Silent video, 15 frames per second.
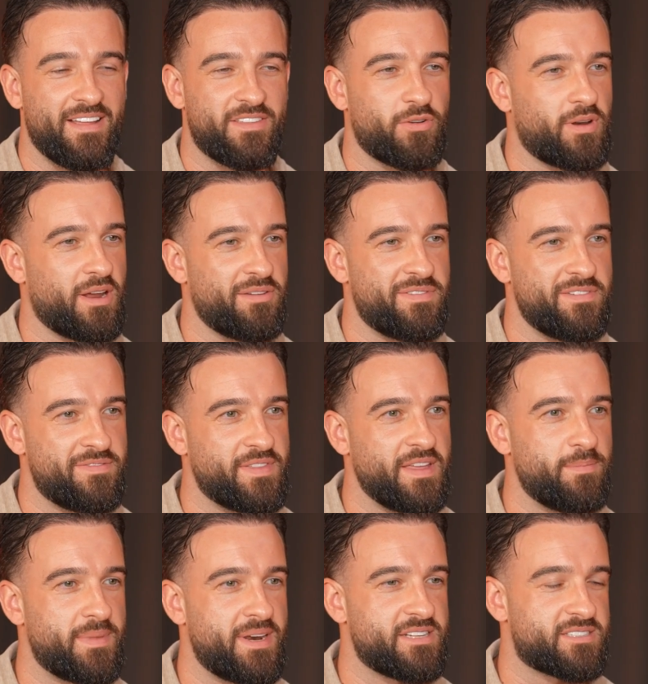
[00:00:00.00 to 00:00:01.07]
it took like
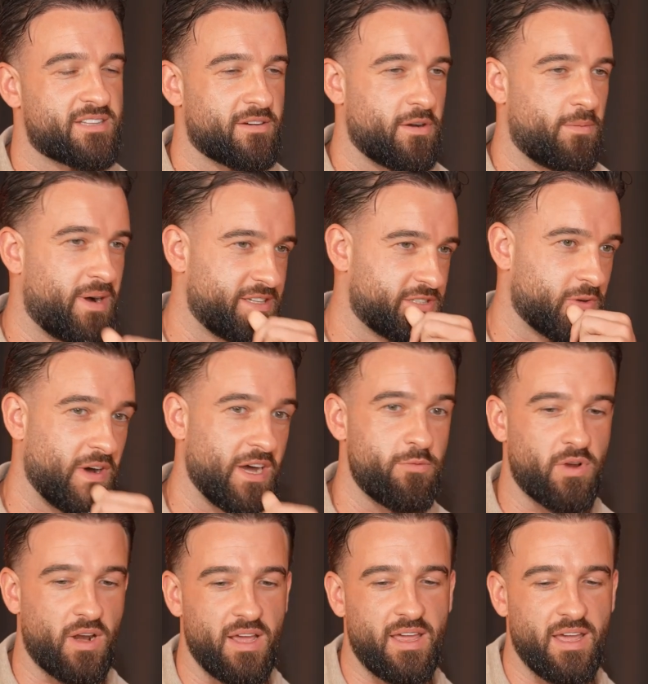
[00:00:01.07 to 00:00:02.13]
15 minutes to come on. So I
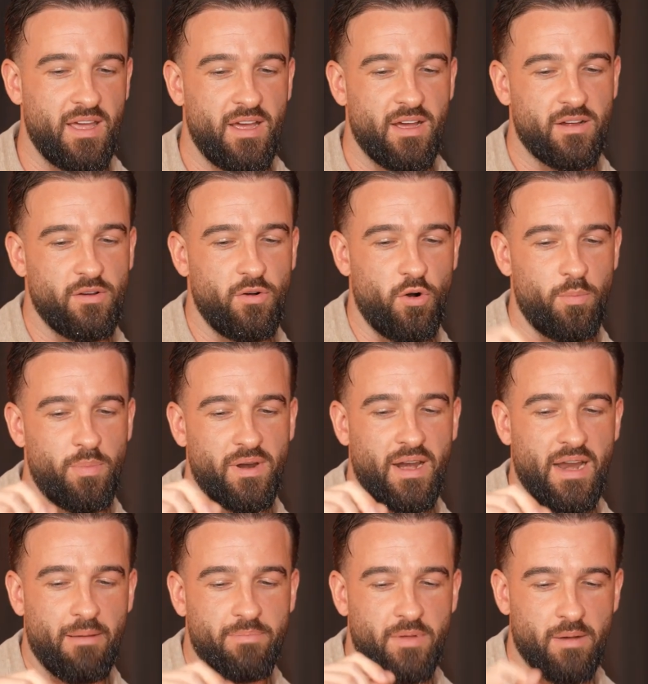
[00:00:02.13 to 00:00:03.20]
would like open the
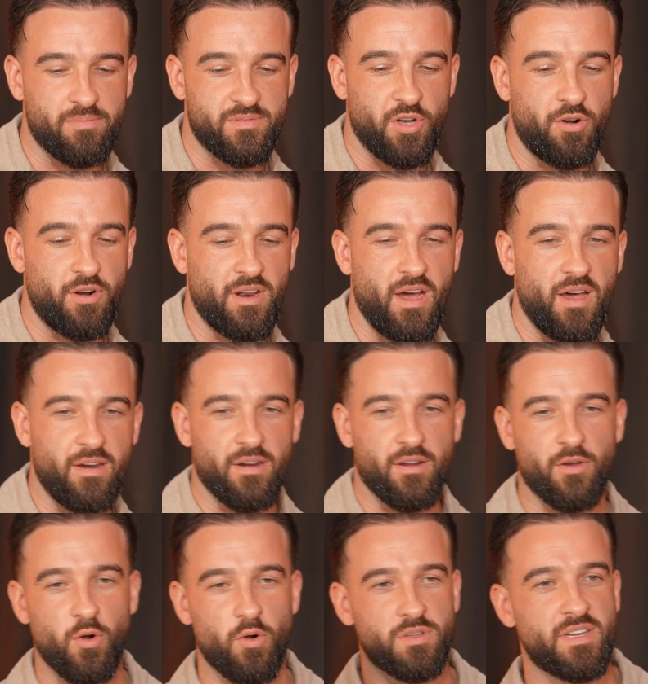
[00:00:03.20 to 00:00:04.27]
laptop, turn it on,
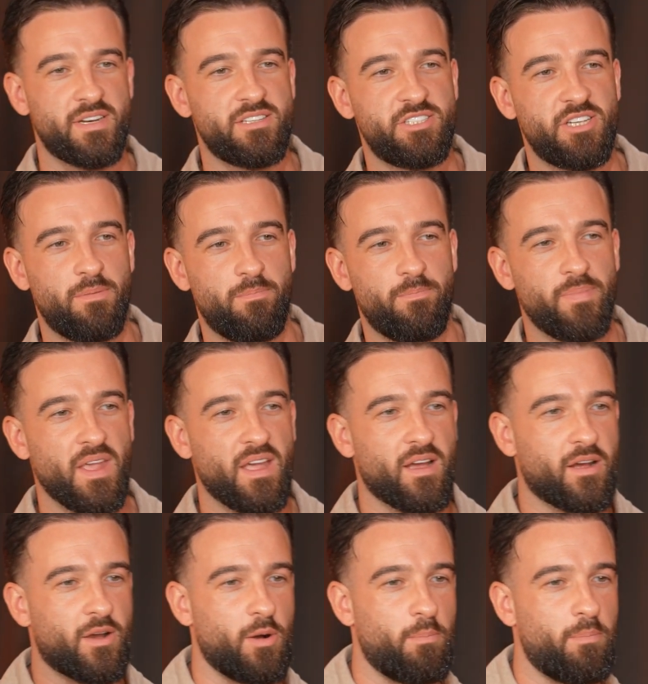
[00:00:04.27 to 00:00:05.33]
go to the gym,
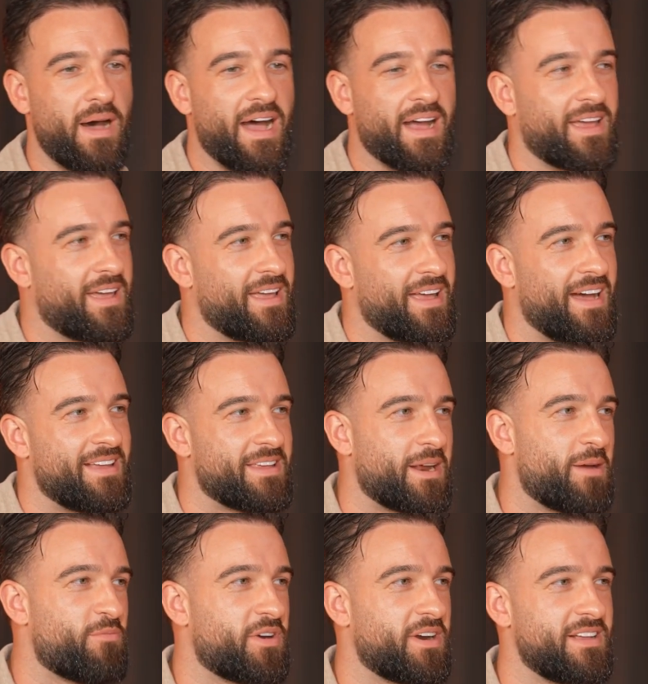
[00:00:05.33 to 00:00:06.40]
come back, and then
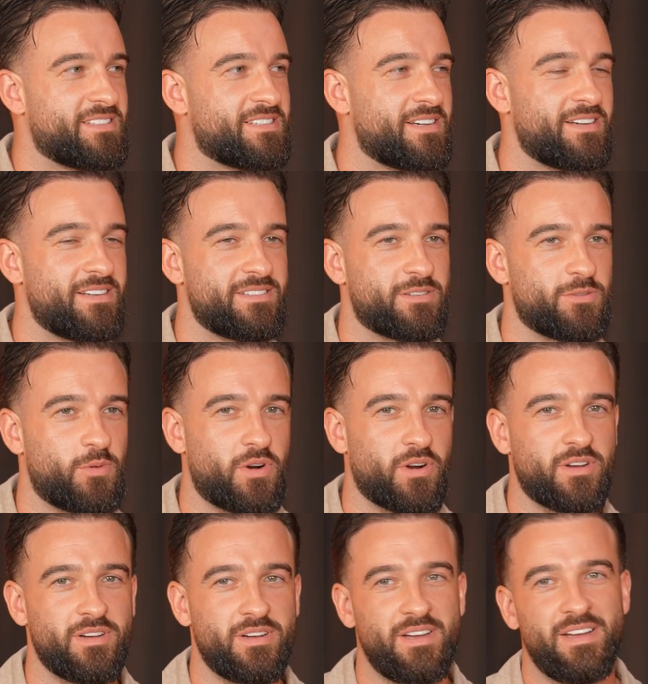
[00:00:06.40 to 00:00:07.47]
I'm ready to
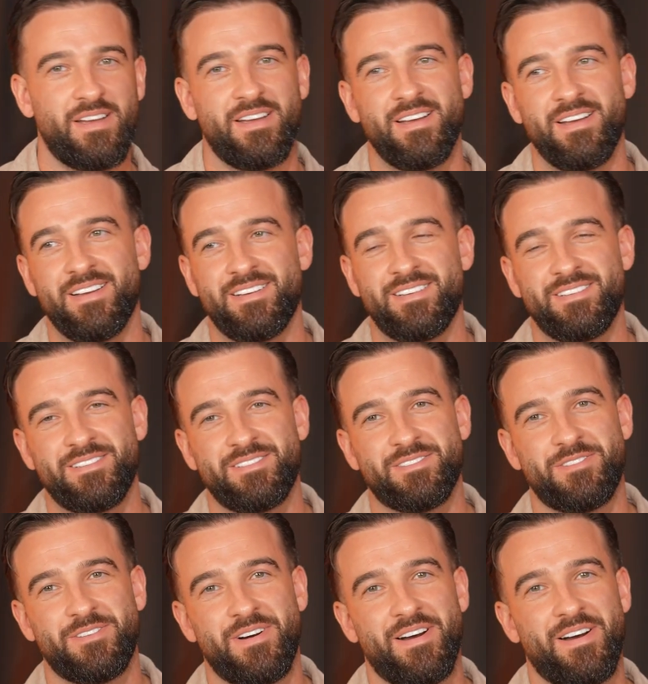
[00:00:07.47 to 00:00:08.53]
work.
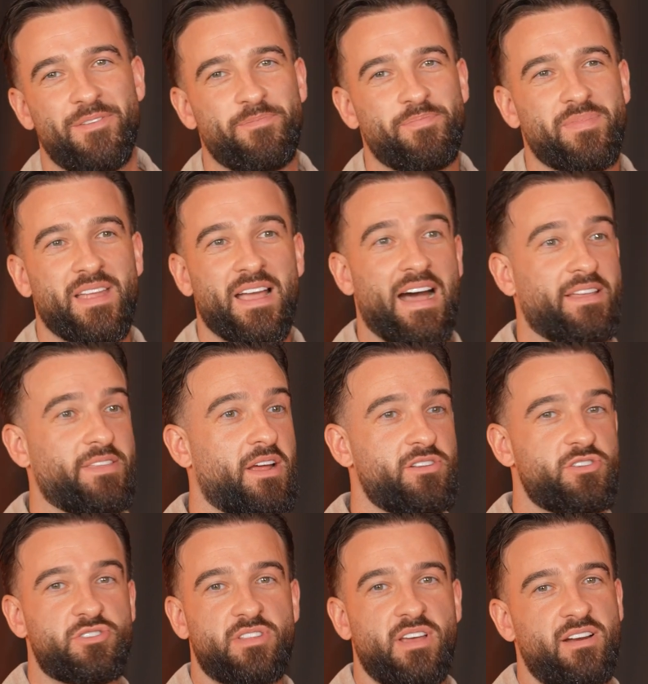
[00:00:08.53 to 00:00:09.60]
So and then I
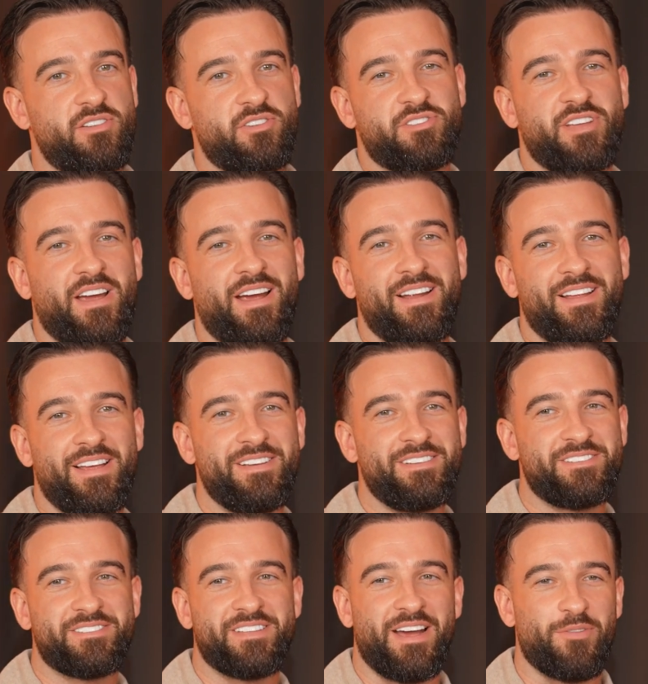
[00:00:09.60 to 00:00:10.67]
just
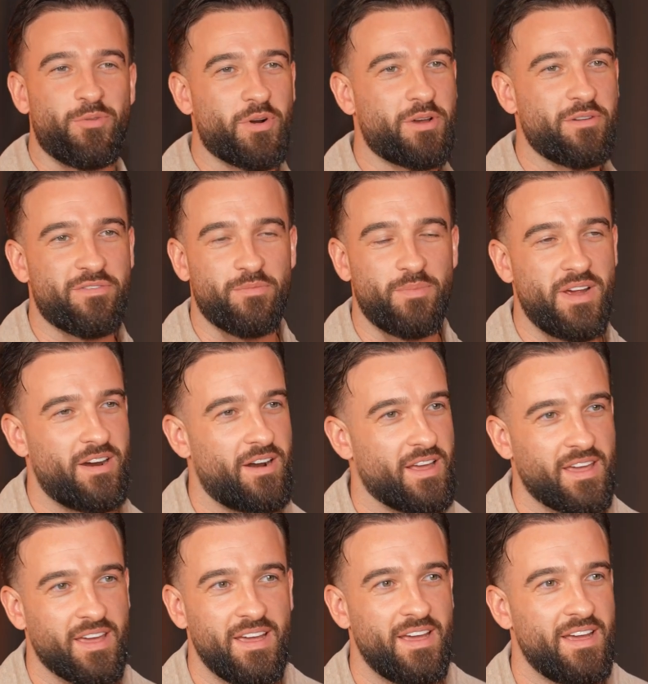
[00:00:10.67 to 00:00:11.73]
started working from there.
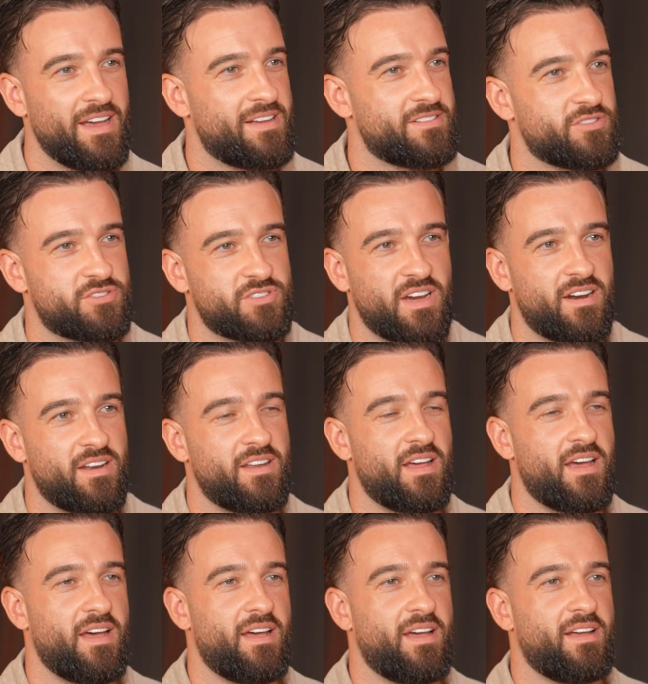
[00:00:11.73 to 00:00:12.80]
Like just started
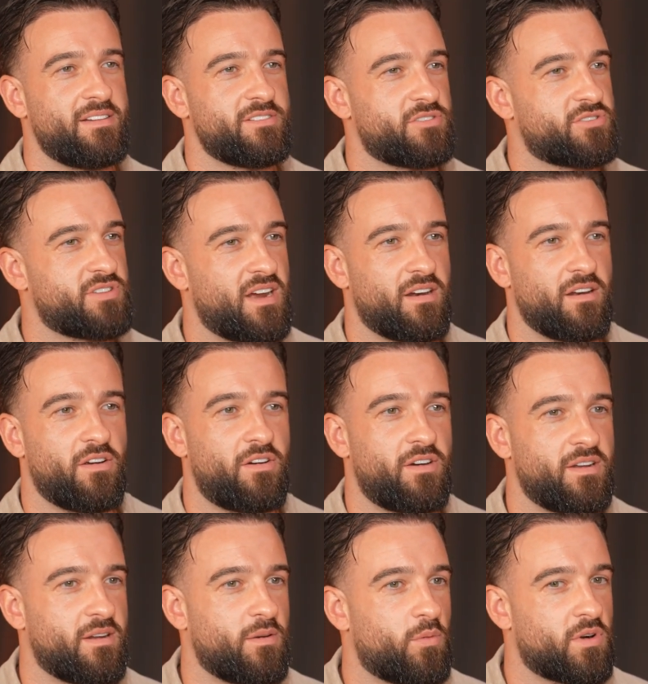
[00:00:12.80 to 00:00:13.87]

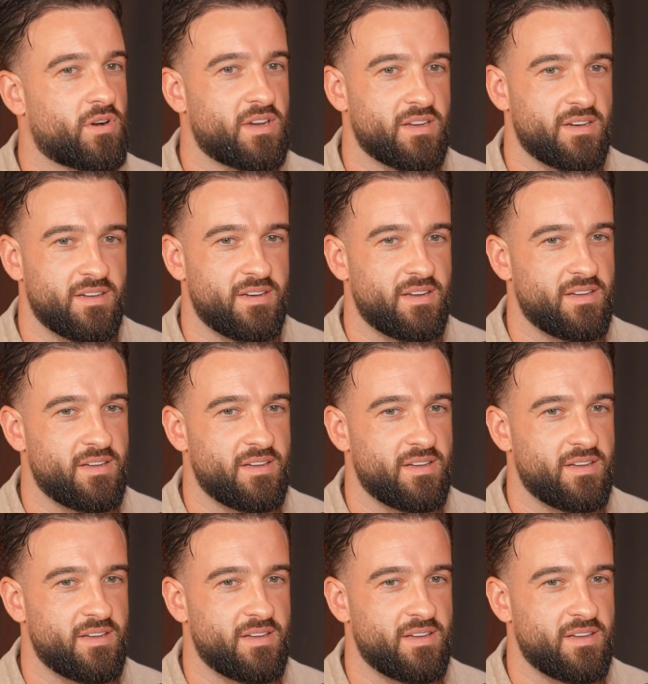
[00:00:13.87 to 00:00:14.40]
learning and working, and